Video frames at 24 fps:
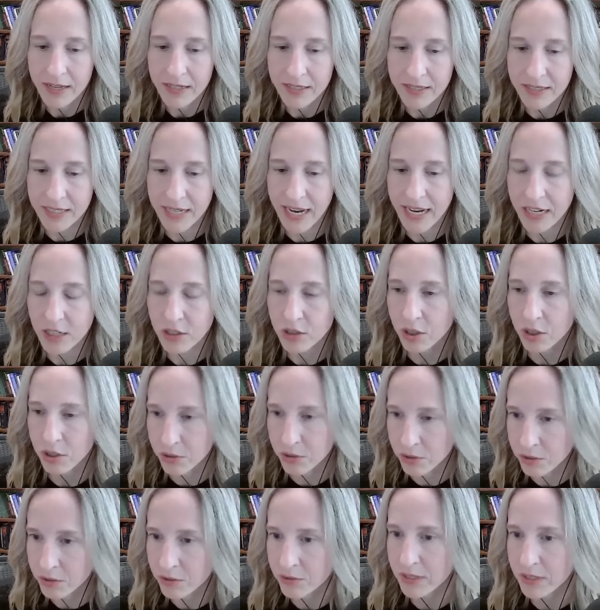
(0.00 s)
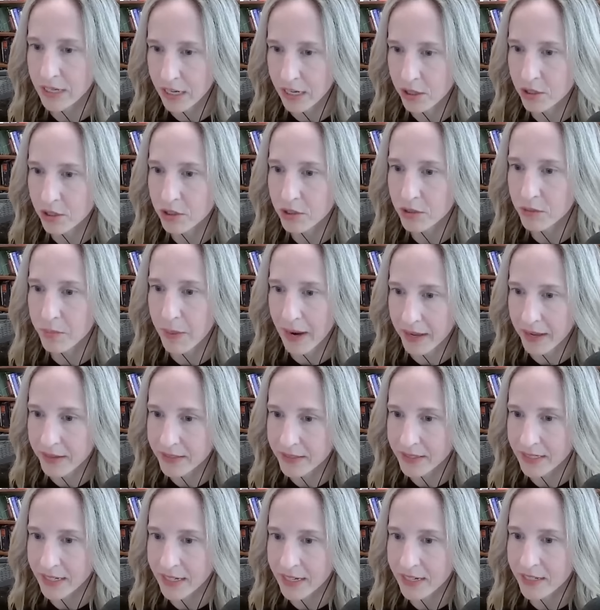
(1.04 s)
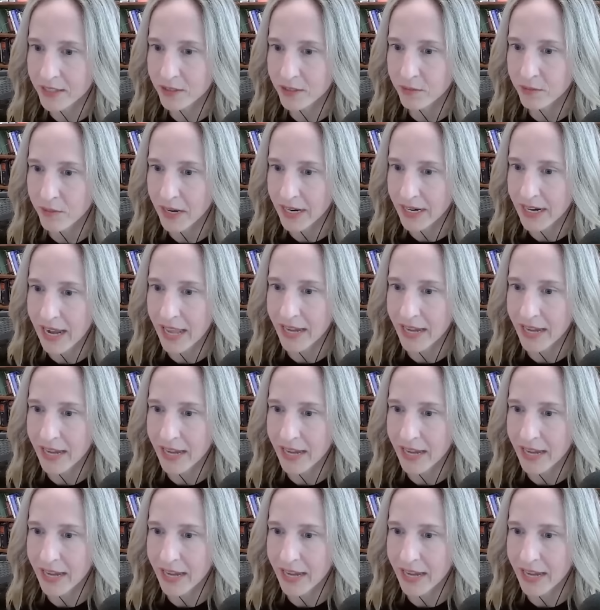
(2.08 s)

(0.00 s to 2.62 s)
stay tuned into politics, right,